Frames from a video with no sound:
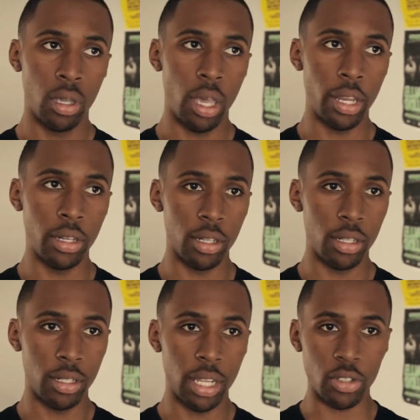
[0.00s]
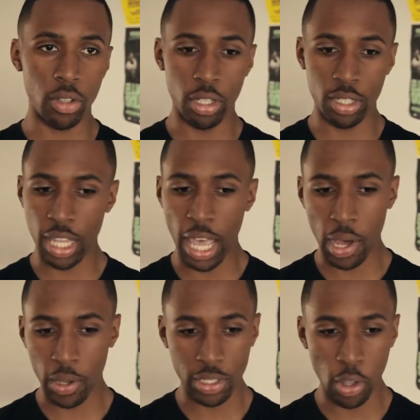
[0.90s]
And that's going to set
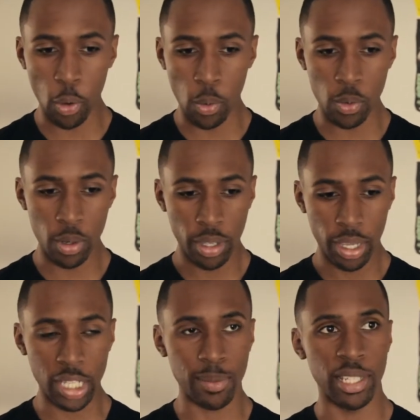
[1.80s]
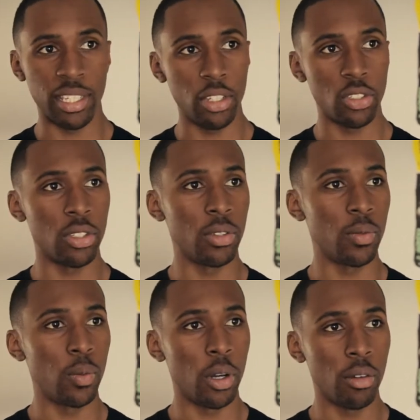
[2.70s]
out his whole expectation
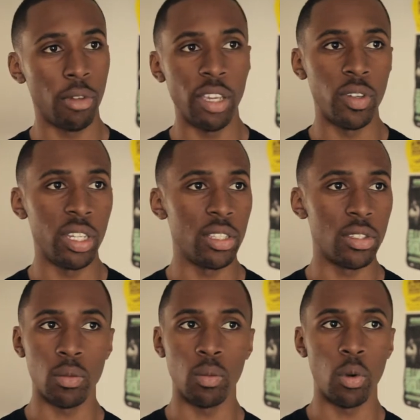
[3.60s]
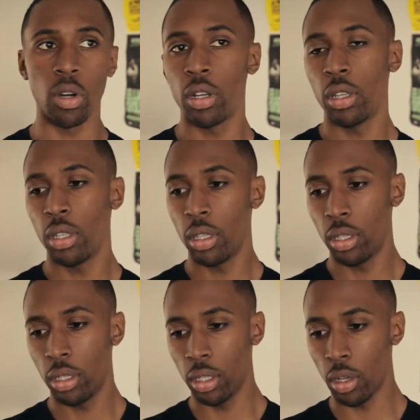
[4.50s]
of what raving is and what,
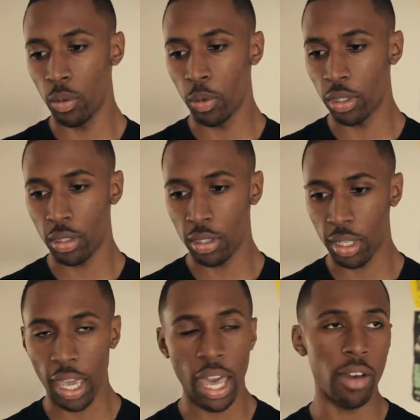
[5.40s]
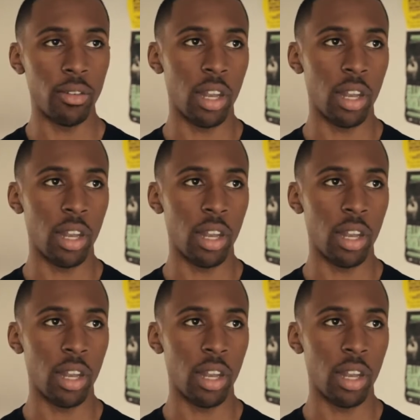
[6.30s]
you know, he wants to get out of